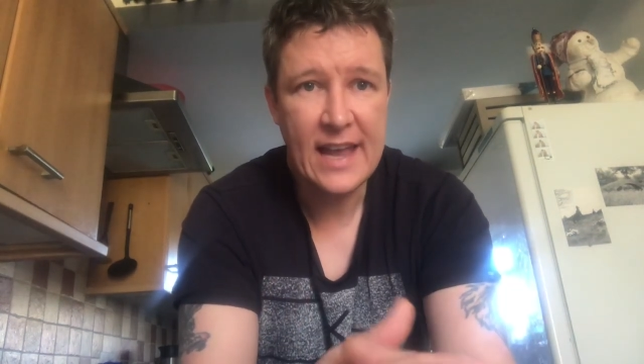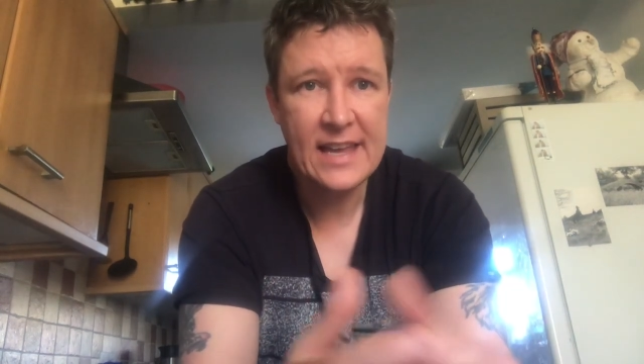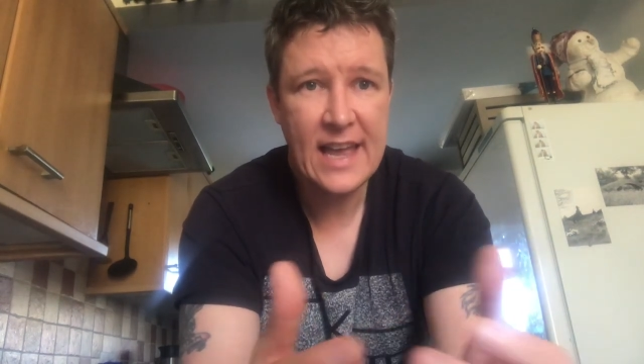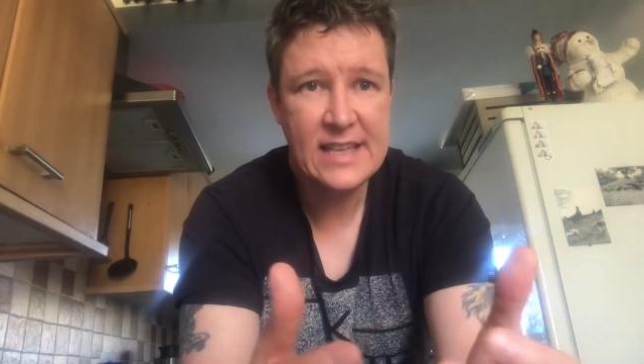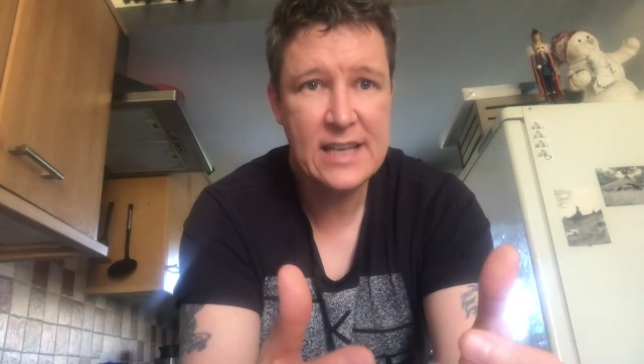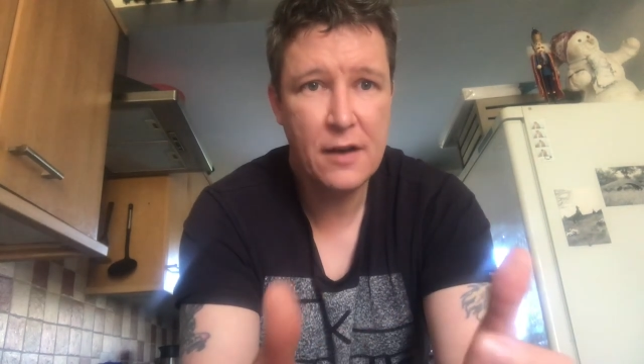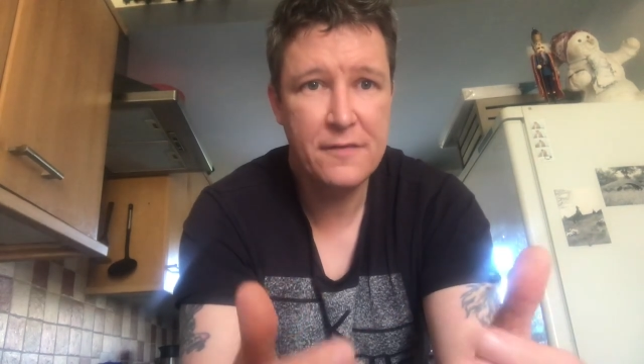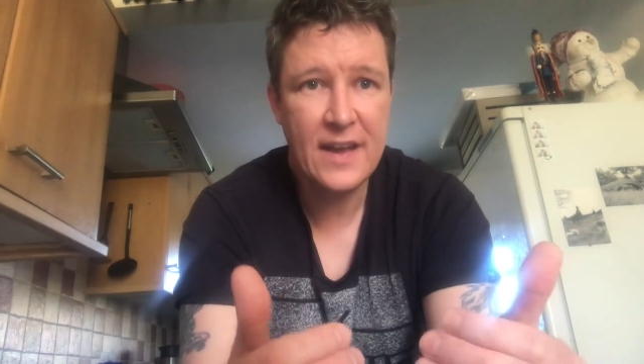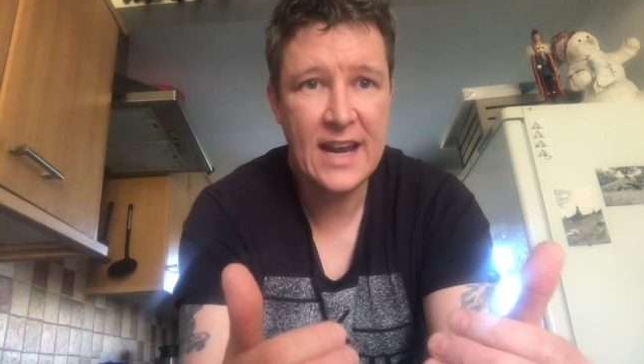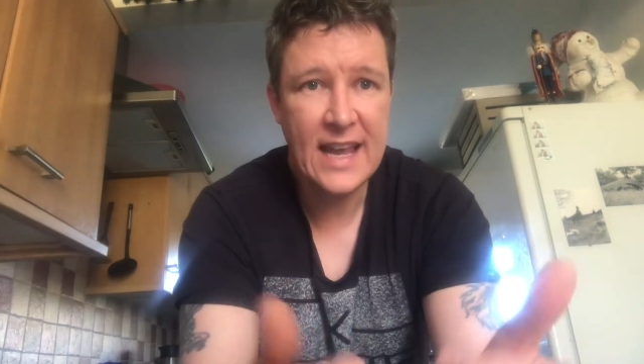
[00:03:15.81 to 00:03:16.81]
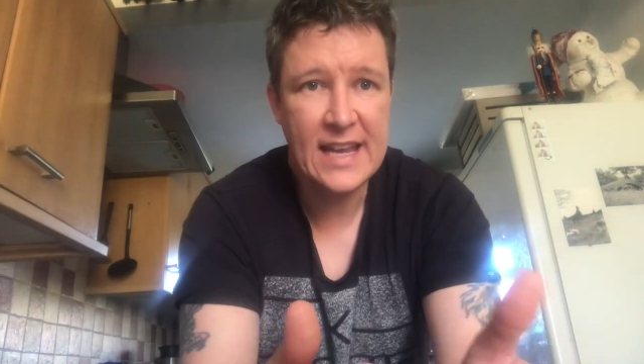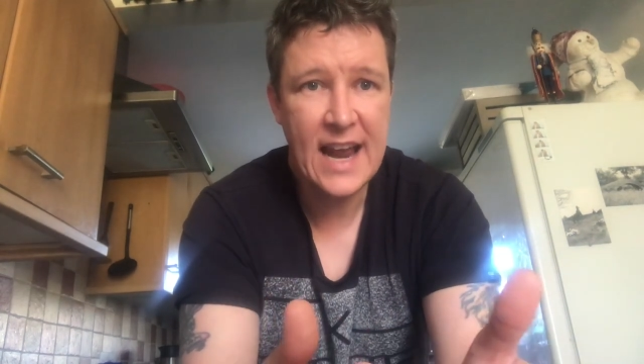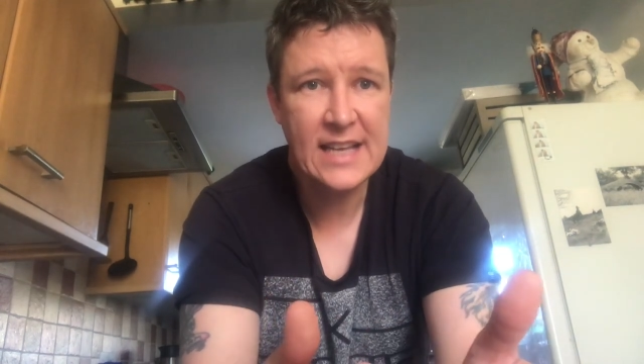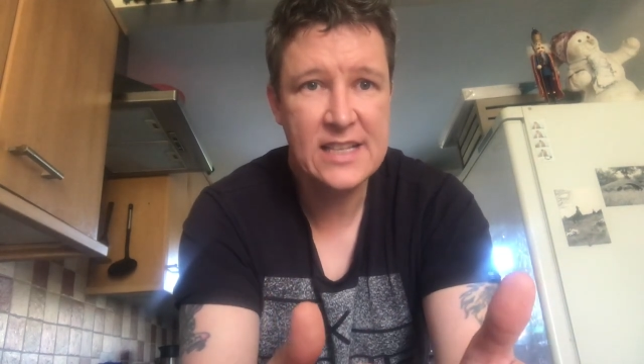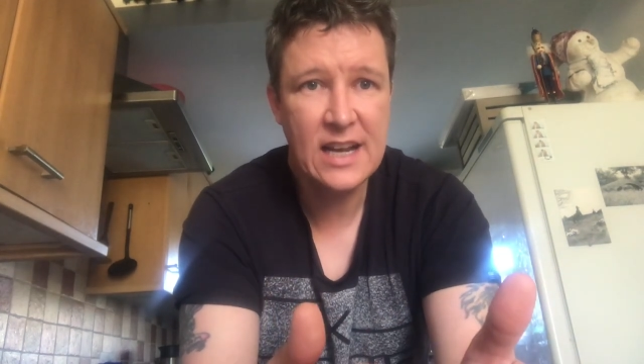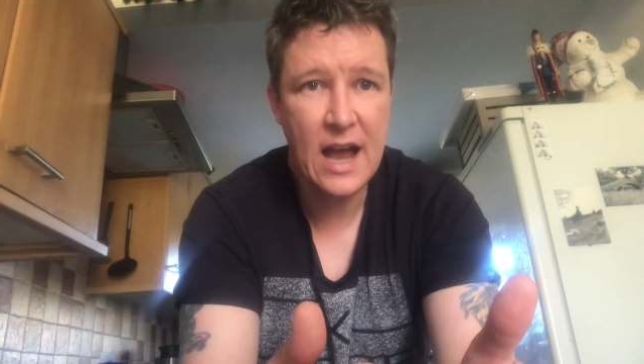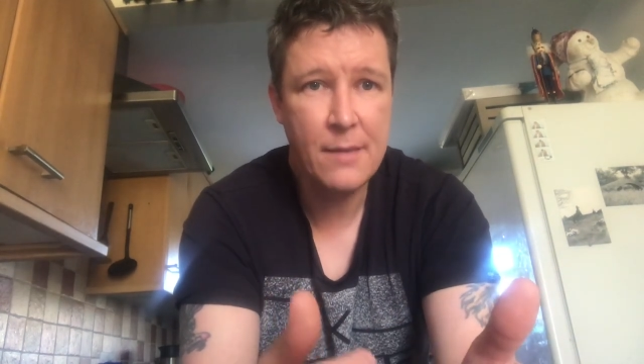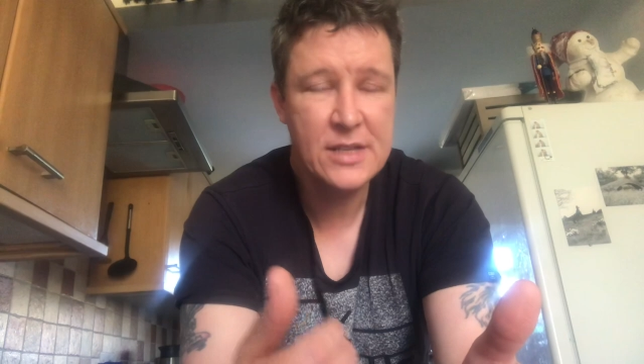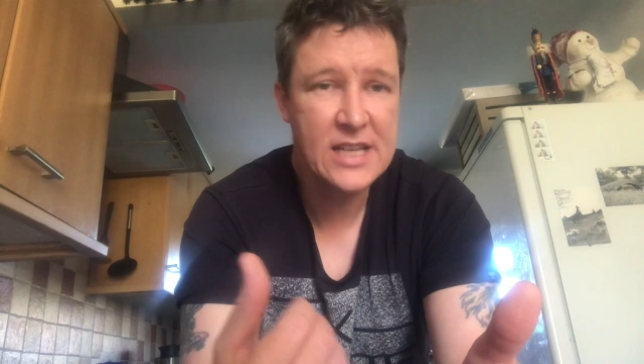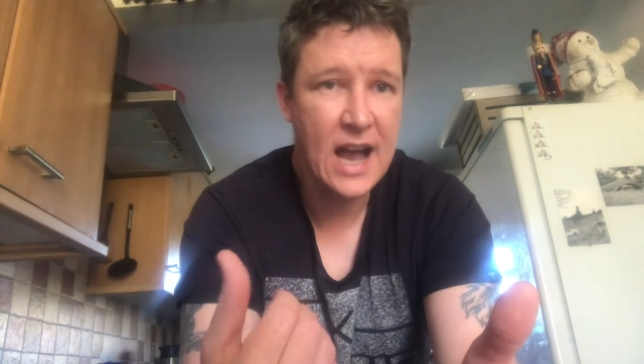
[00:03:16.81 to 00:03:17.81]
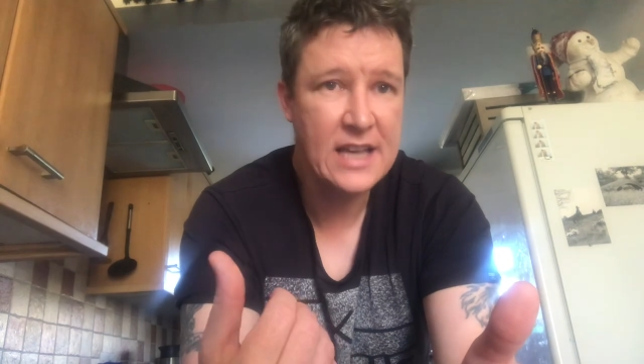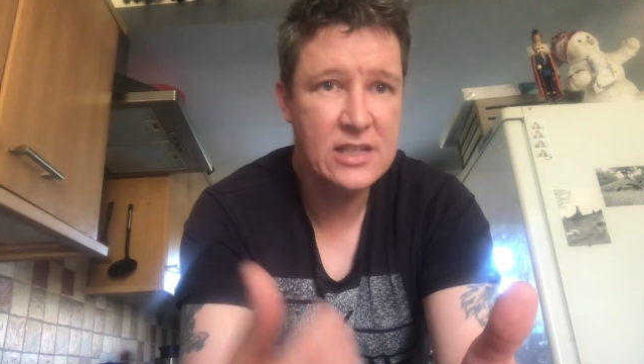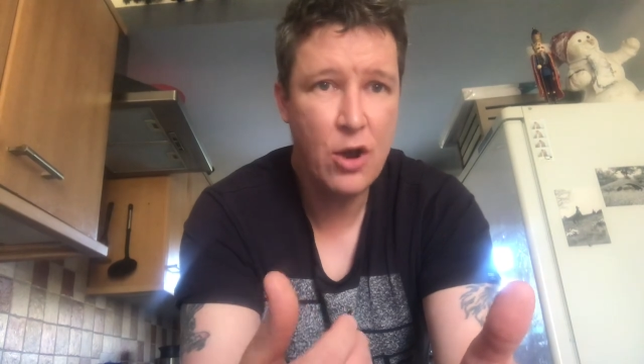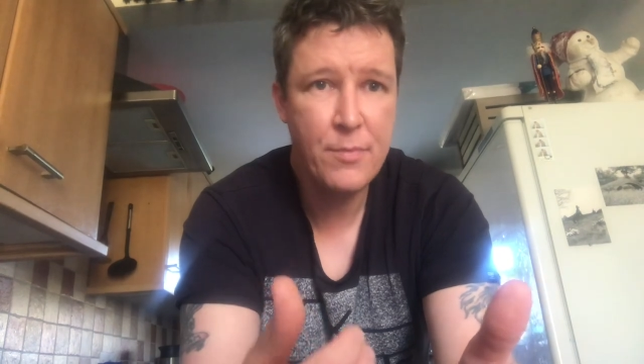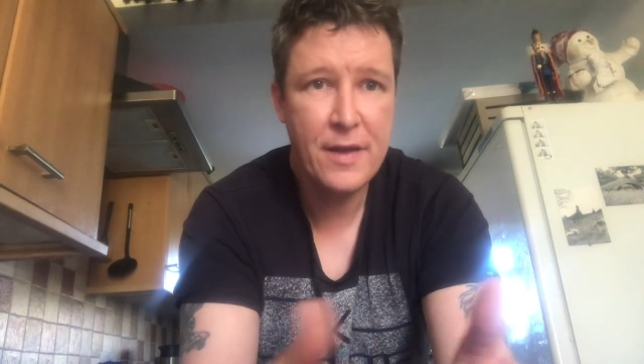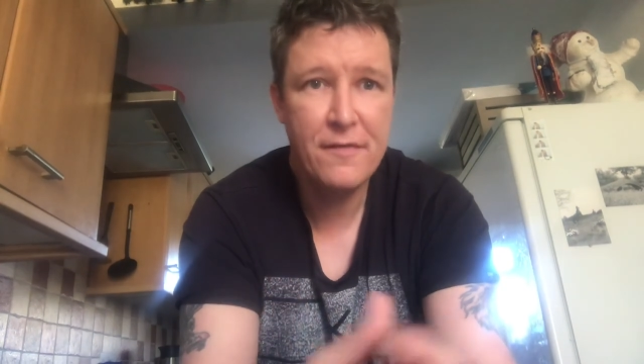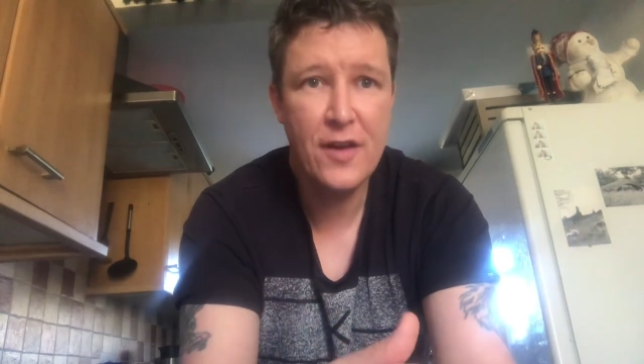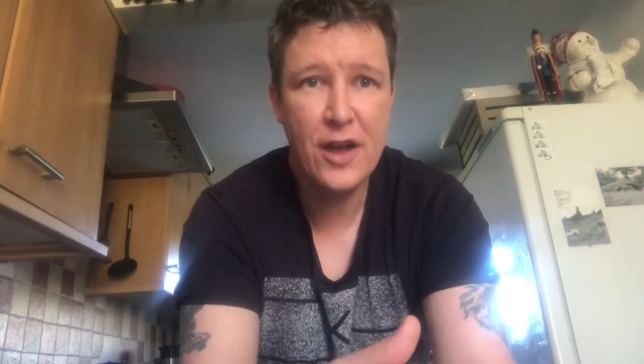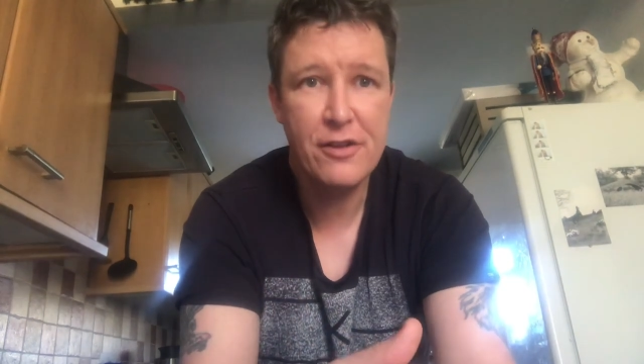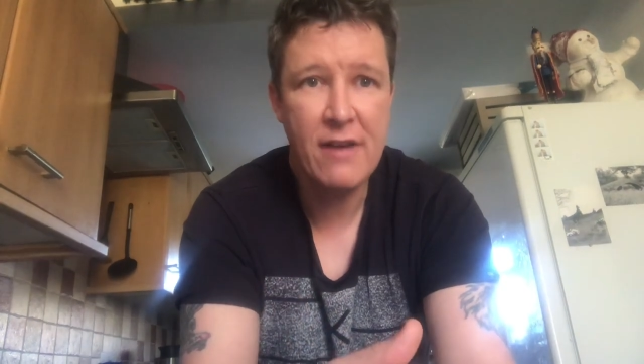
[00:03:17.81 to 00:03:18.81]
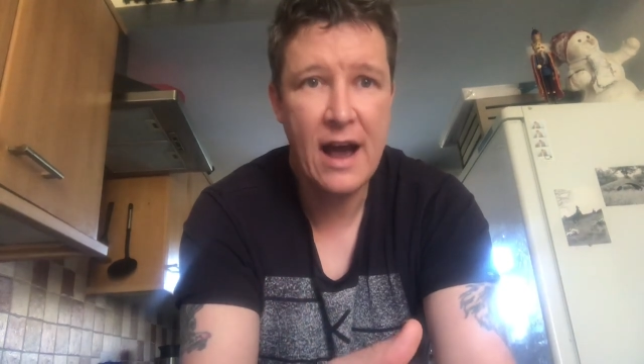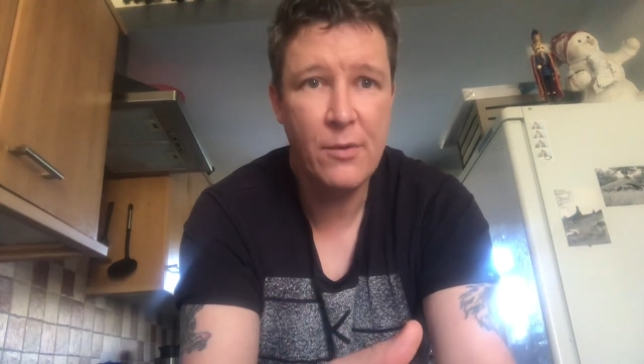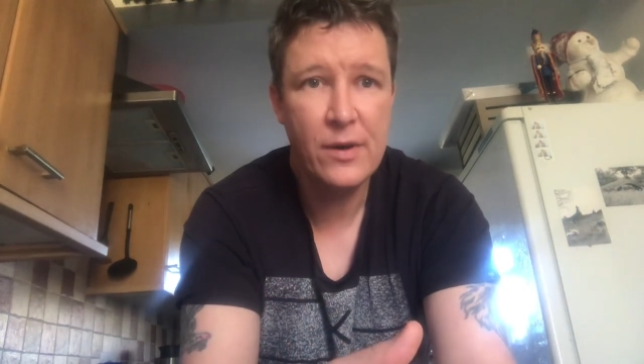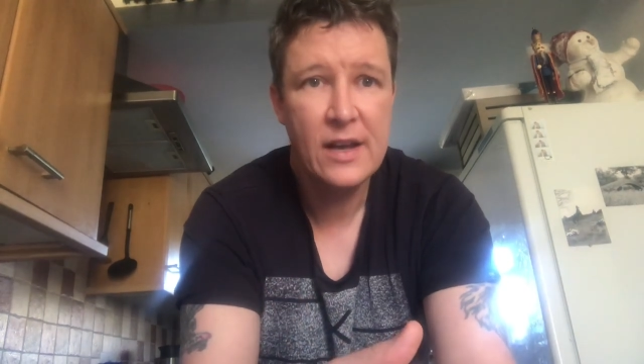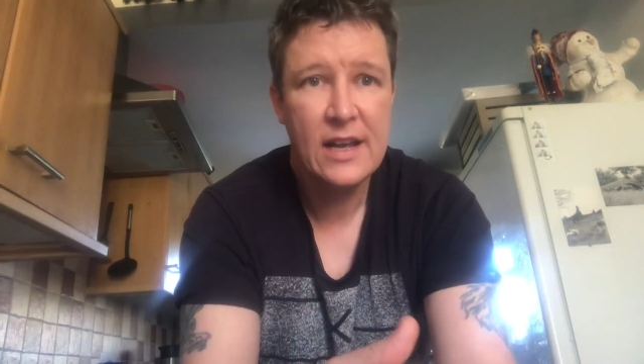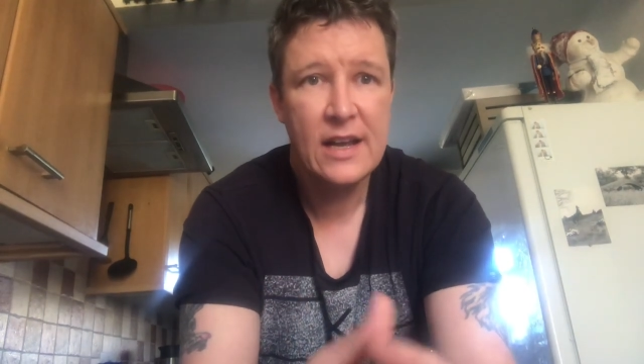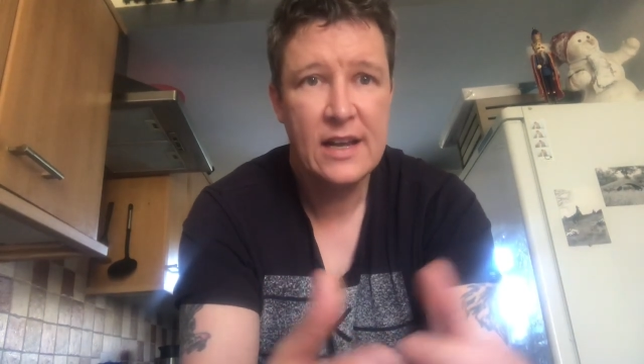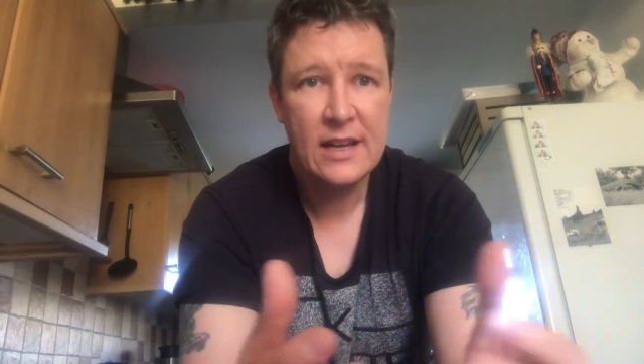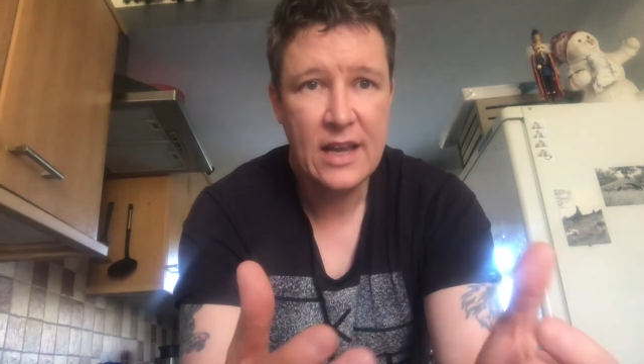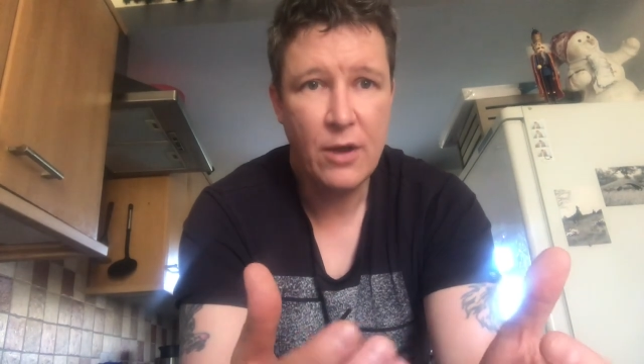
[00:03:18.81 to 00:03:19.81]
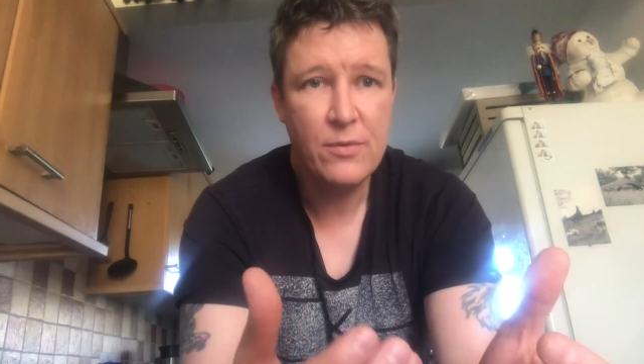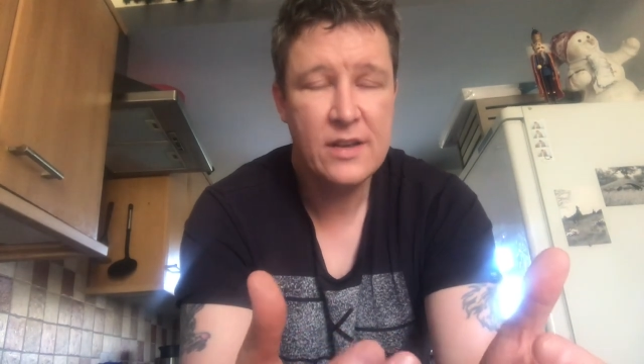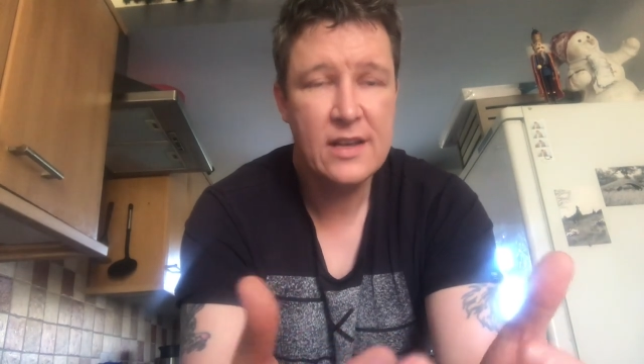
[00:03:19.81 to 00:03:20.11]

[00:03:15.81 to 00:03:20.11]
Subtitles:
Get yourself in, let your legs acclimatise, go a bit further out, you know,